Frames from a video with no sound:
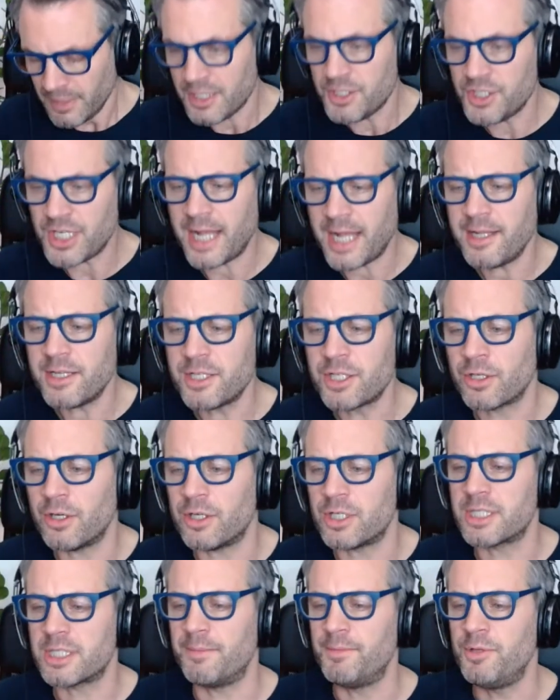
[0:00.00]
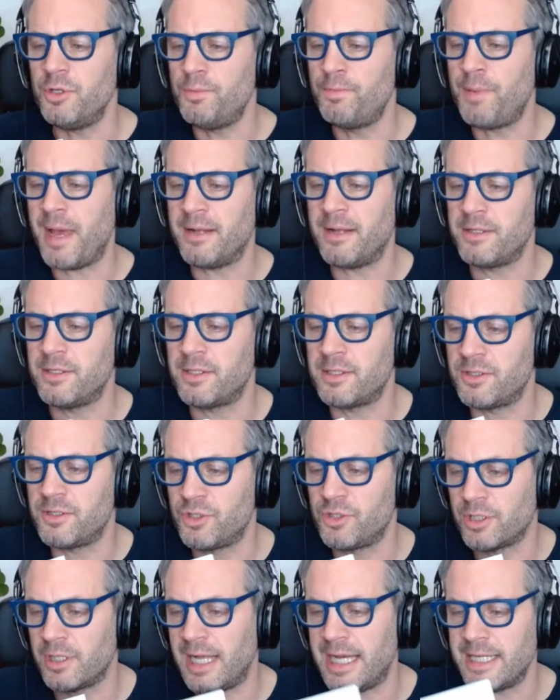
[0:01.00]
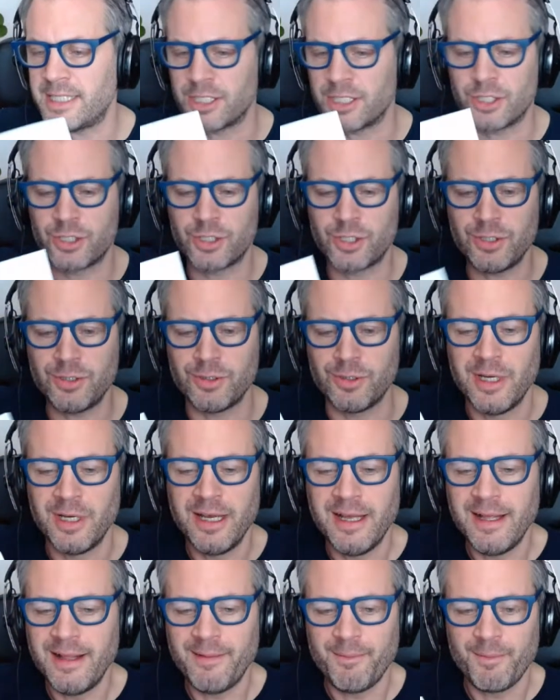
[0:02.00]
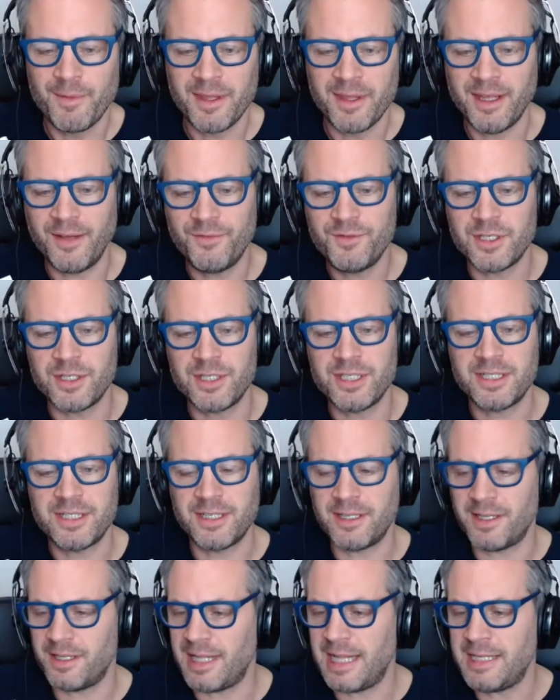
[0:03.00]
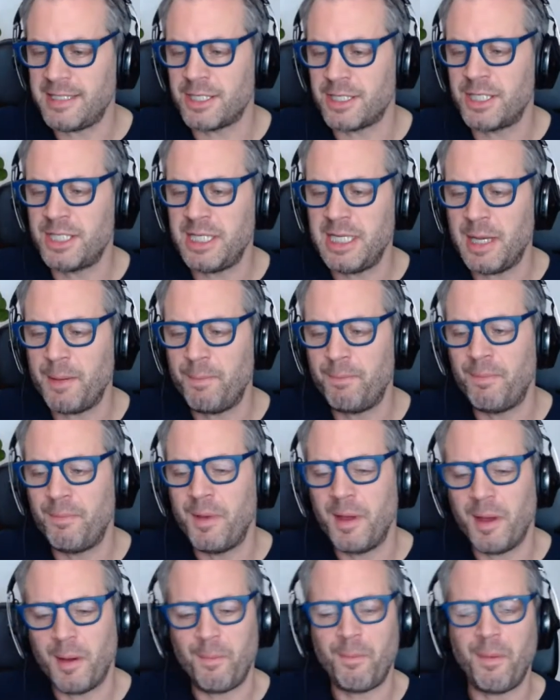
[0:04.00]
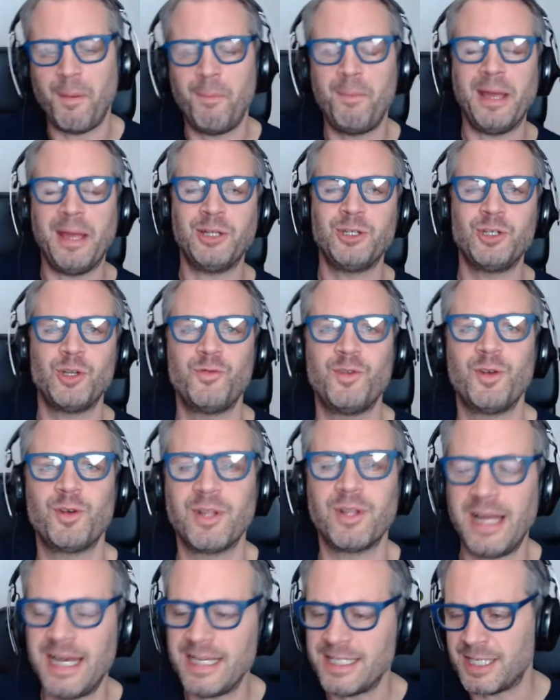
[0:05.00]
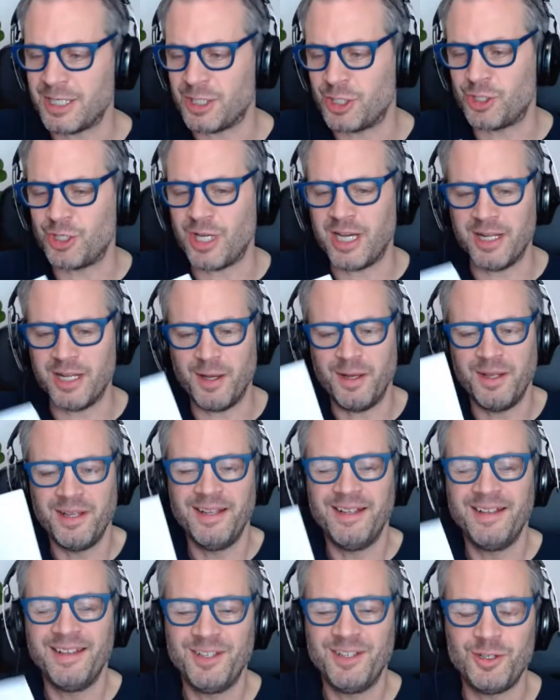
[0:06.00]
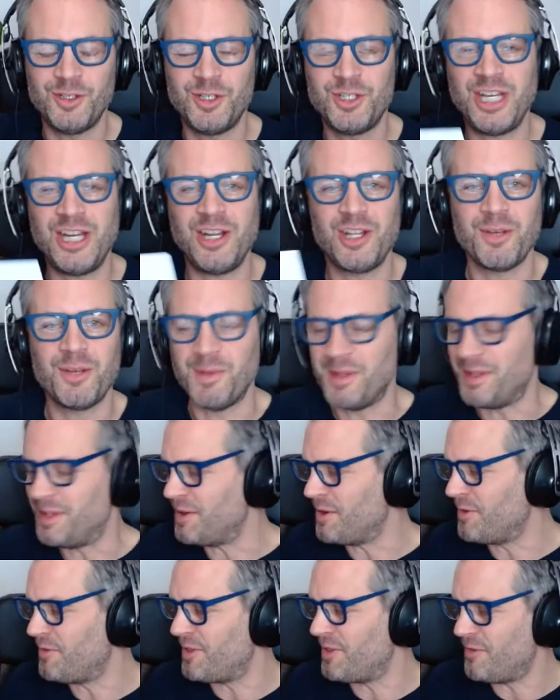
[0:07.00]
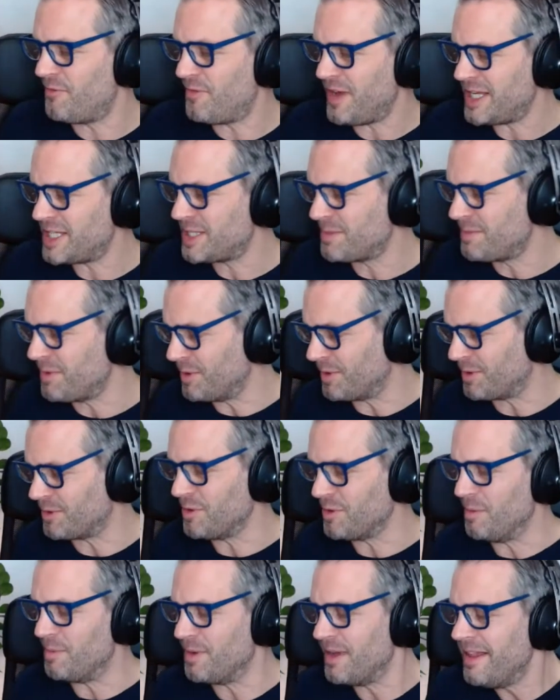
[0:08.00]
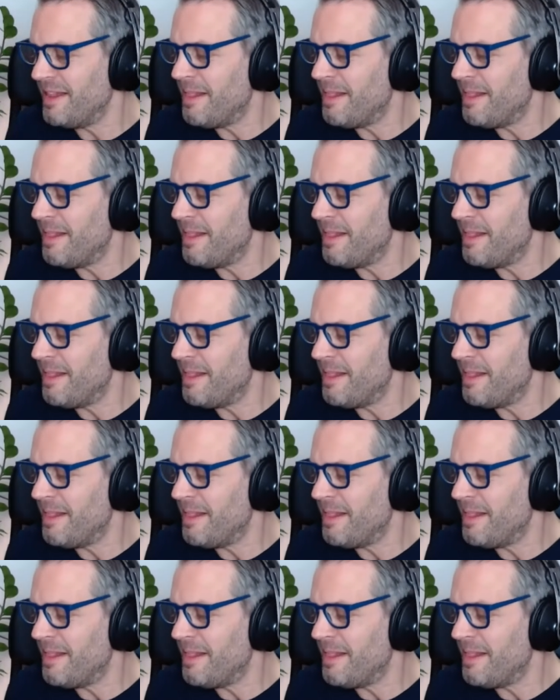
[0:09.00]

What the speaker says: Jana's got some new glasses too. You have to let us see a picture of your glasses, Jana. You could share them in the Facebook group.